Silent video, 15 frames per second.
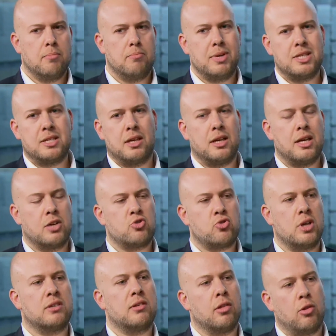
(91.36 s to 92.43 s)
basically
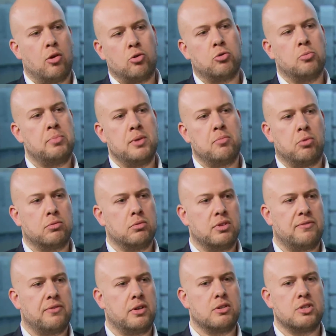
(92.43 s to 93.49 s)
attract a lot of people to
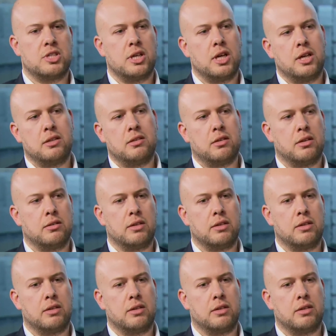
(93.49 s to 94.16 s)
differentiate uh,